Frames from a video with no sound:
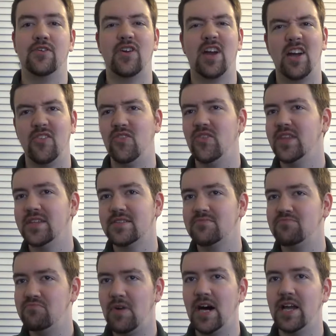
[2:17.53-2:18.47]
around
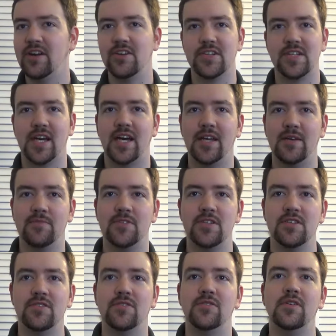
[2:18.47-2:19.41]
this modern time
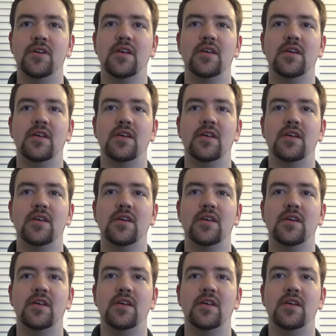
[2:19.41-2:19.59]
too.